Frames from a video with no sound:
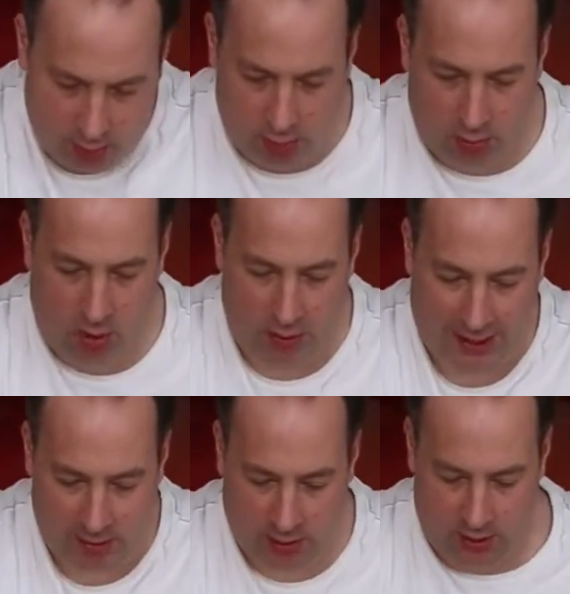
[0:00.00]
roll
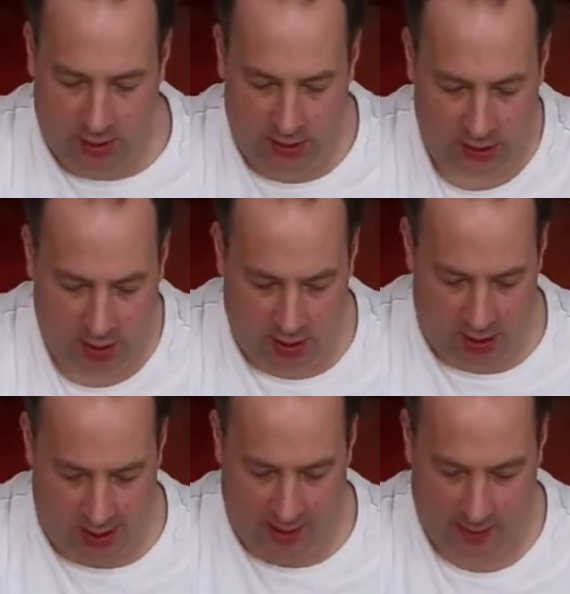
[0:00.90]
out to the desired
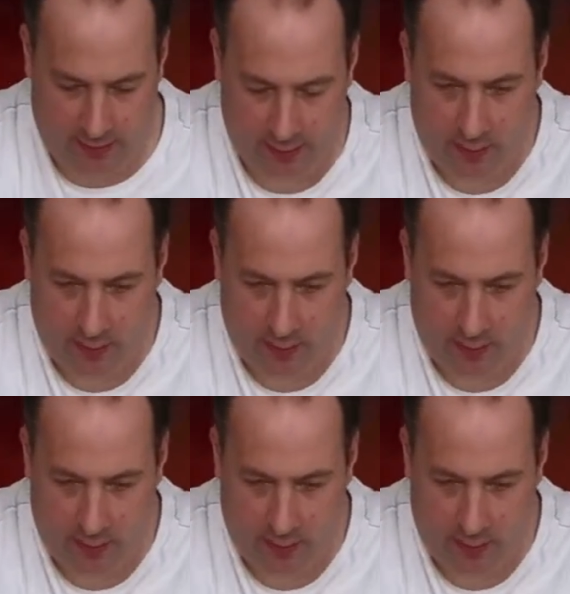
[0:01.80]
length.